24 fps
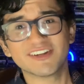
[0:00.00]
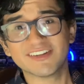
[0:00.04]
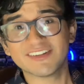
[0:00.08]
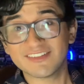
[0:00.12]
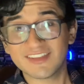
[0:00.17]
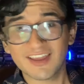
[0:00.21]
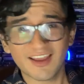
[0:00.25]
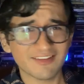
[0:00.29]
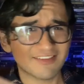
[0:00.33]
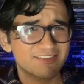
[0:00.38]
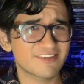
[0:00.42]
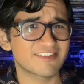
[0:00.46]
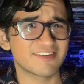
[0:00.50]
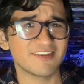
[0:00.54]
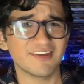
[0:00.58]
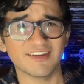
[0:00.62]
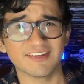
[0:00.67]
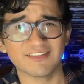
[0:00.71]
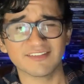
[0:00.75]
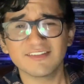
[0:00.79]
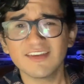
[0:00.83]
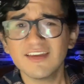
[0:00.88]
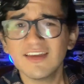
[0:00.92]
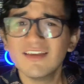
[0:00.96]
that's
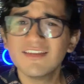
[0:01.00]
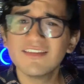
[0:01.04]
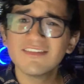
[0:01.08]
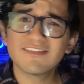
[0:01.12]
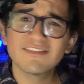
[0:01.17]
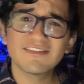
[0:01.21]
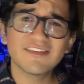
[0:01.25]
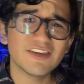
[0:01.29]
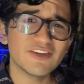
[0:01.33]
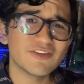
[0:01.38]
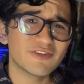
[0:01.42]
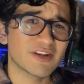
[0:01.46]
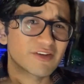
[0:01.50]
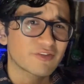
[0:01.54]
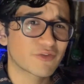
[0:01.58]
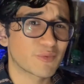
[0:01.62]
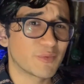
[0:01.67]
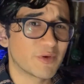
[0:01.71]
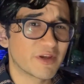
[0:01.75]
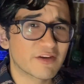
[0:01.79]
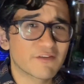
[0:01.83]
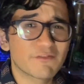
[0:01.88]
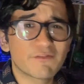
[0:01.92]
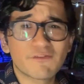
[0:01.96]
it. See you next
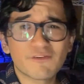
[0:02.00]
week